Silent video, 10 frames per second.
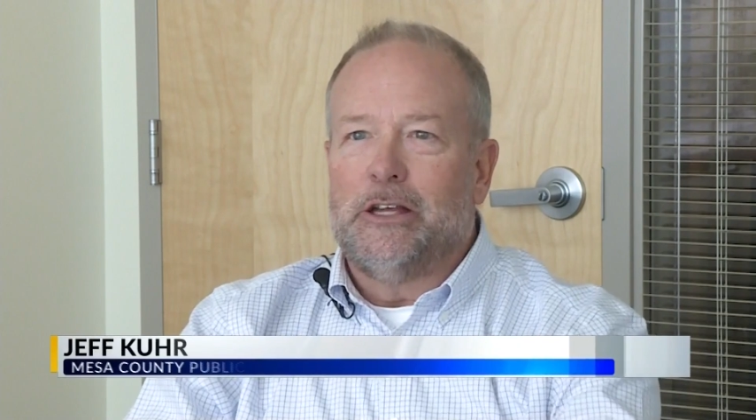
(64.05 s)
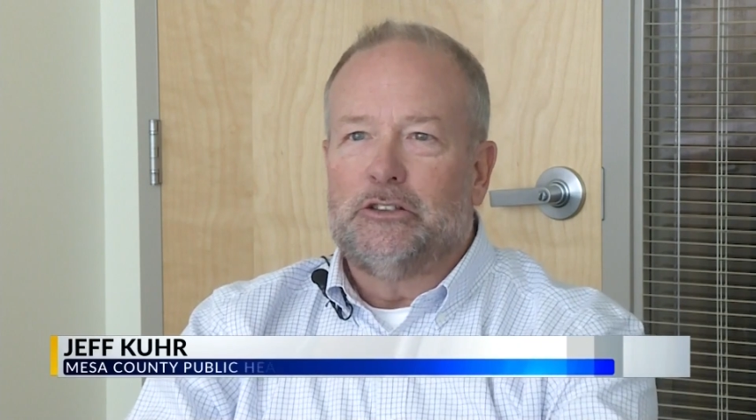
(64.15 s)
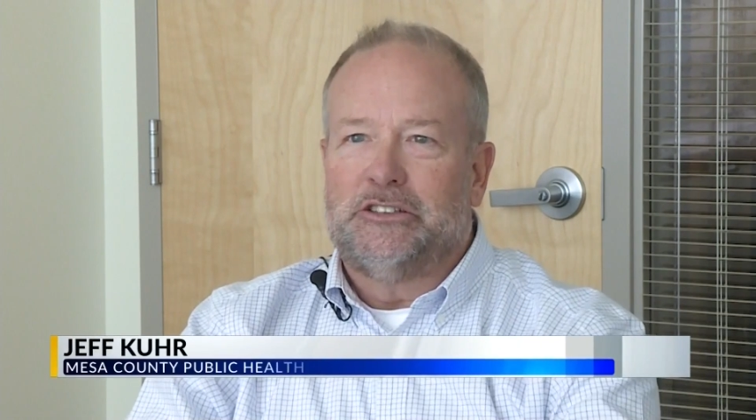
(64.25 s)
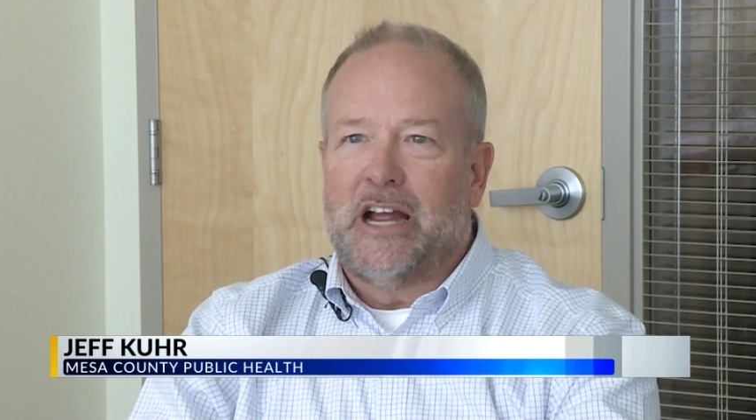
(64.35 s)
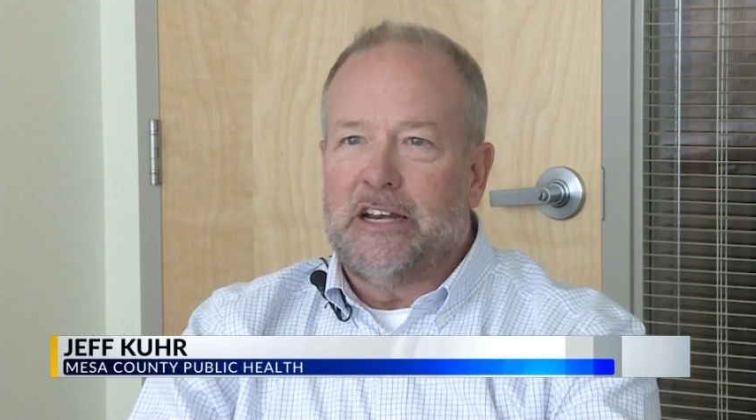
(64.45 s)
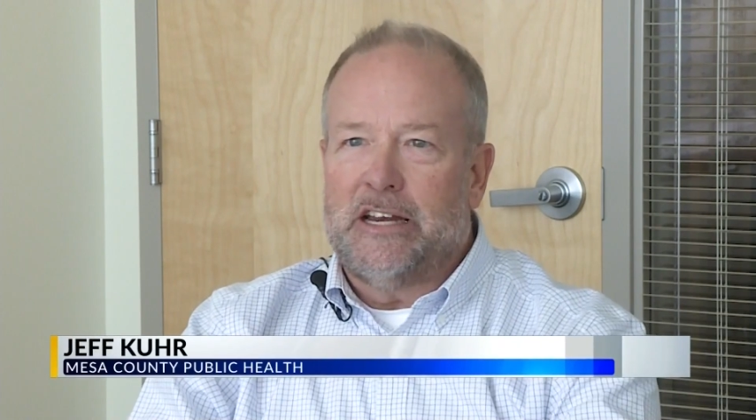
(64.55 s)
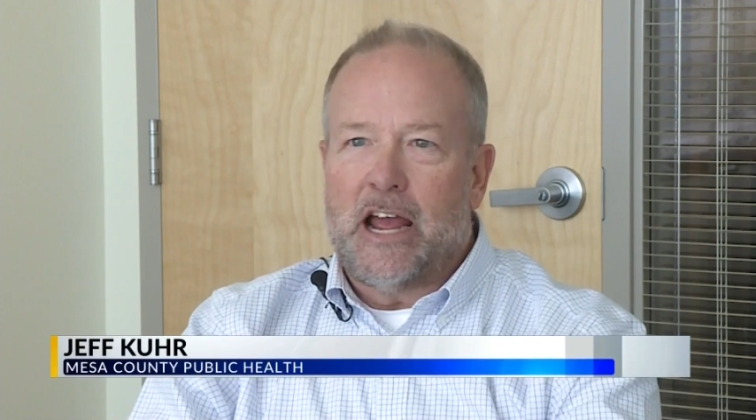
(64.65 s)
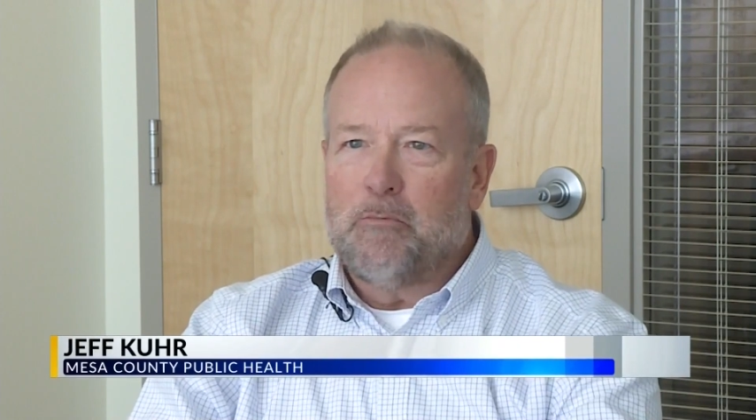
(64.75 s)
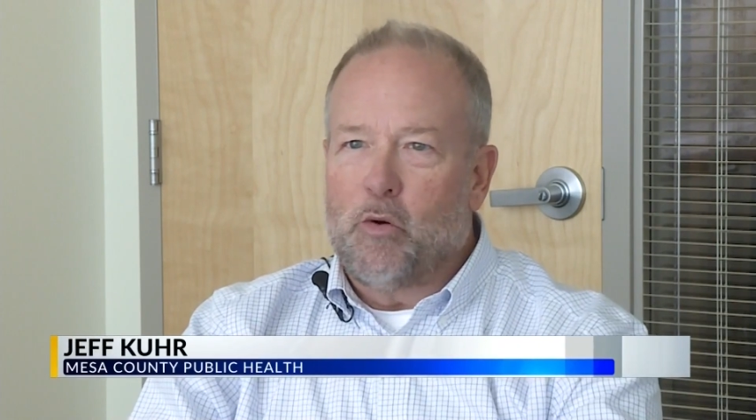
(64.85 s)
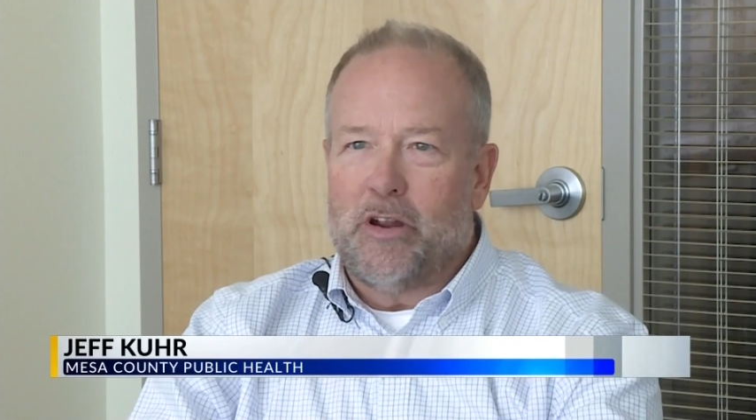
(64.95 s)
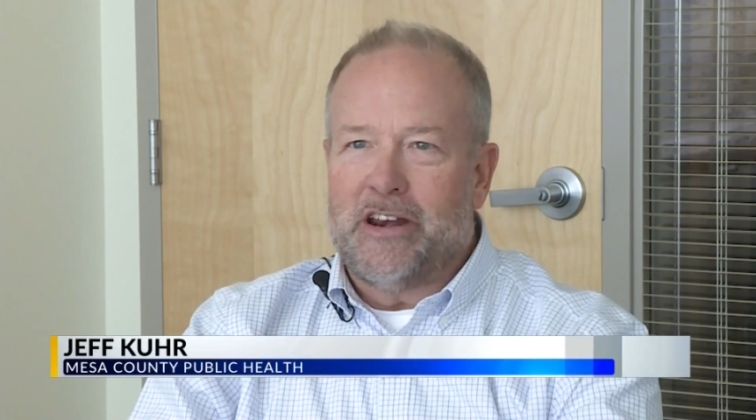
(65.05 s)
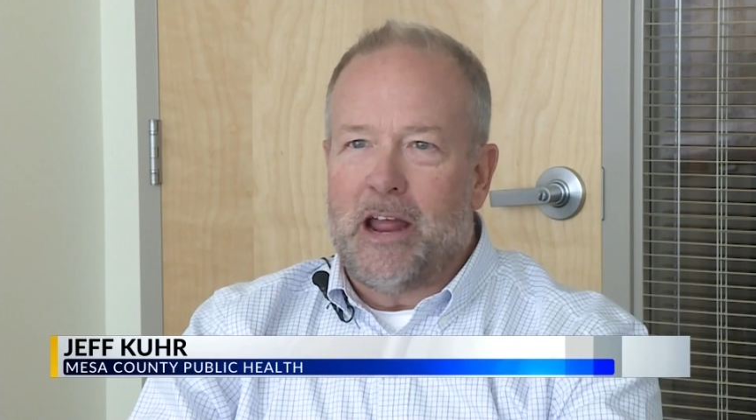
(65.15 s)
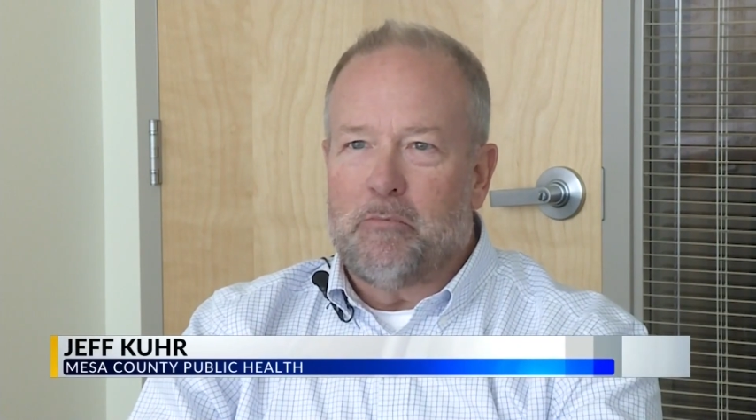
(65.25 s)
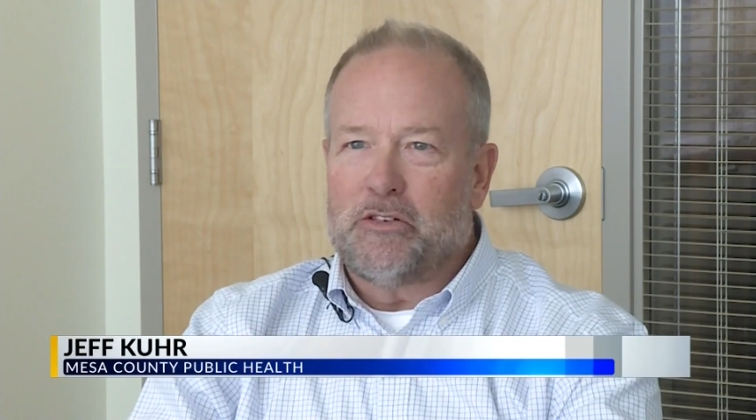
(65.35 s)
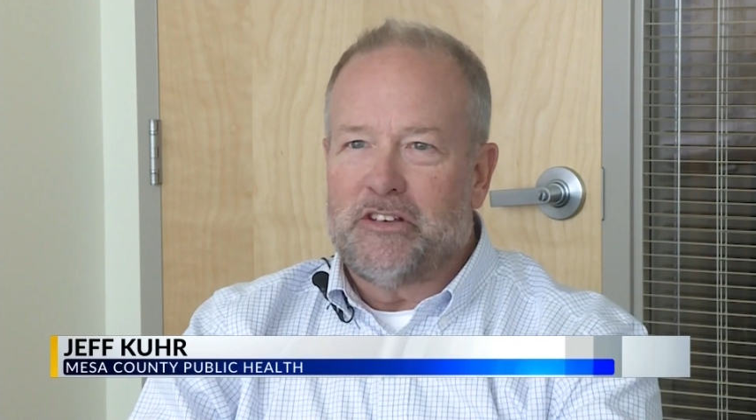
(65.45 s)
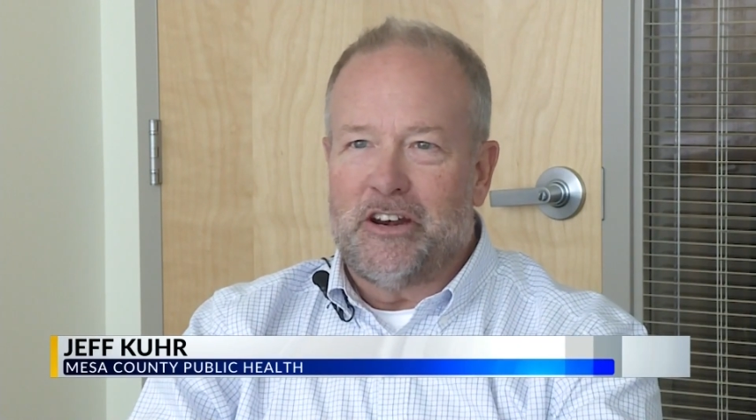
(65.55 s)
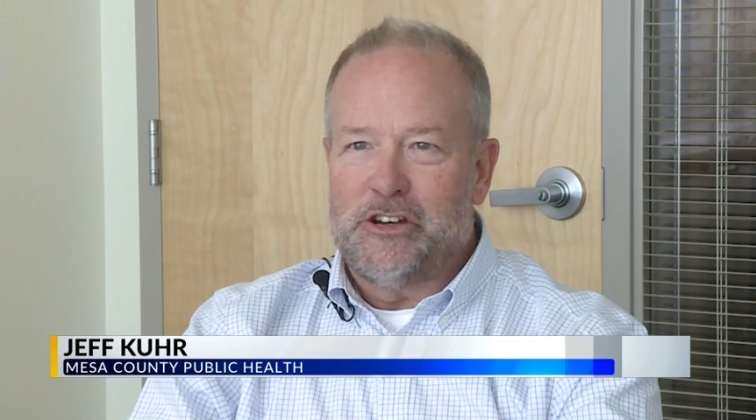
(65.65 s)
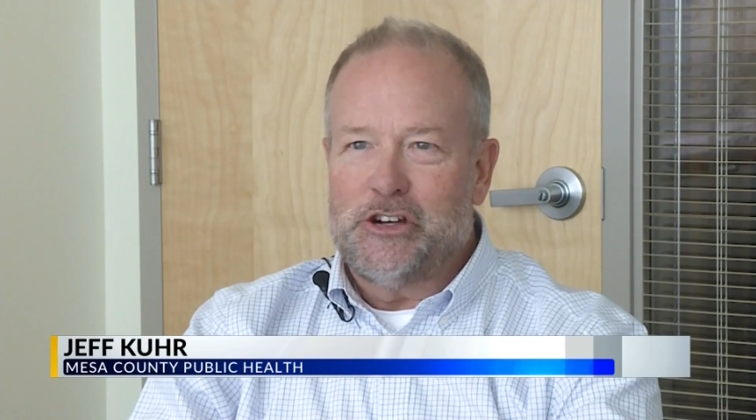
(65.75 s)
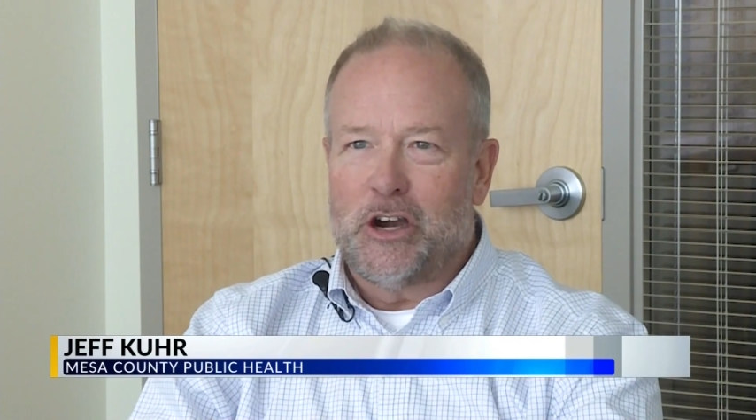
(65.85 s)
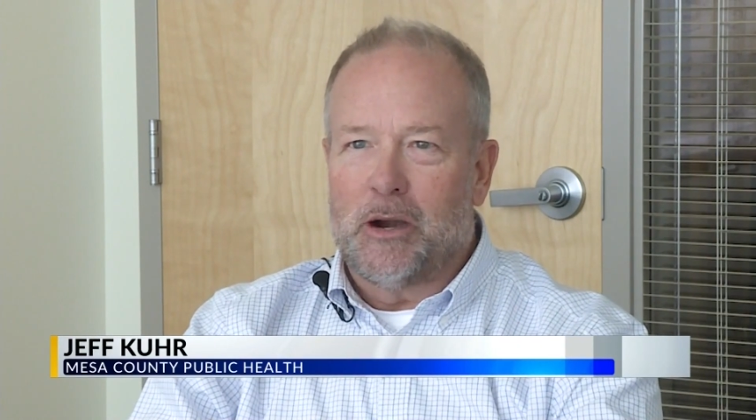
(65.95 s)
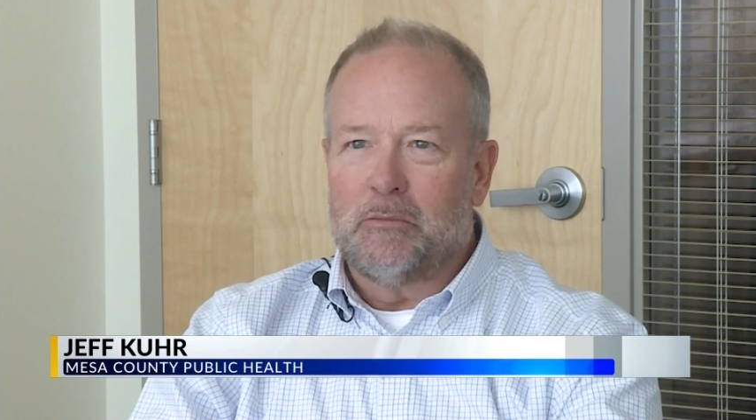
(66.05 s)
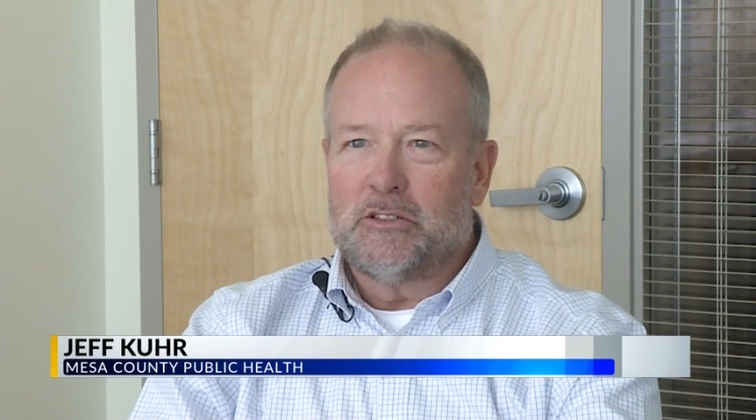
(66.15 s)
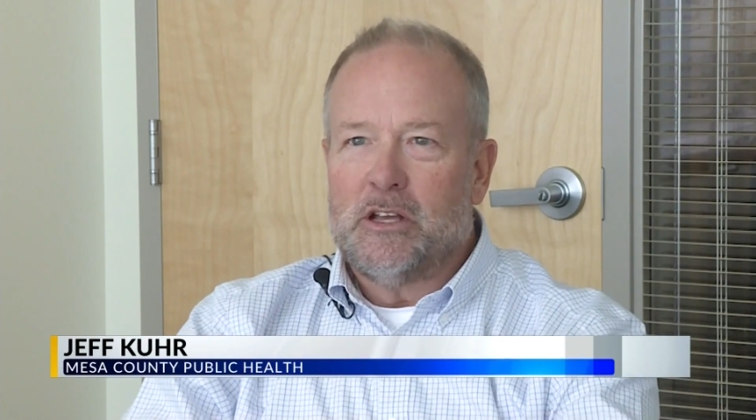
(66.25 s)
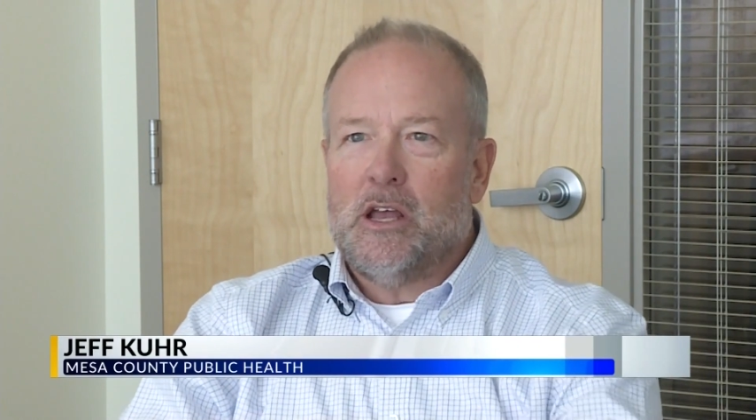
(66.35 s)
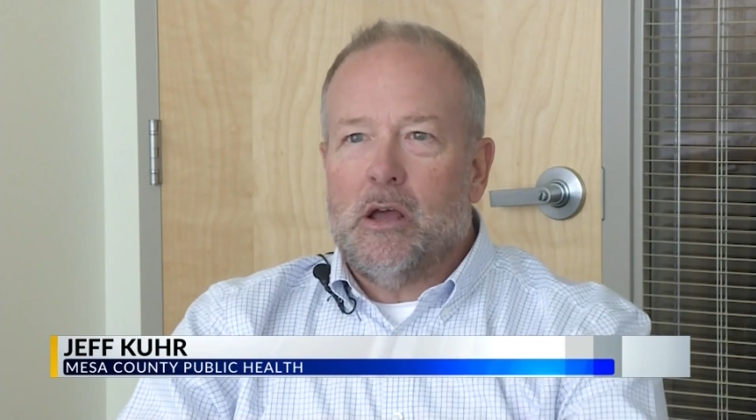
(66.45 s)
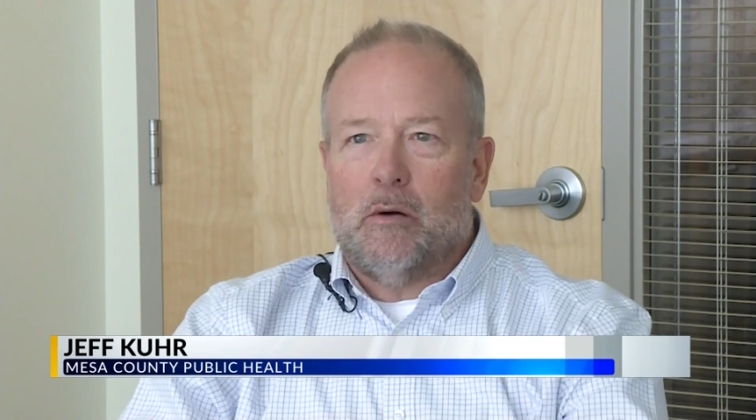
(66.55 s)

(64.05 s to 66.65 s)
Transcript: kills 99.9% percent 09 of germs,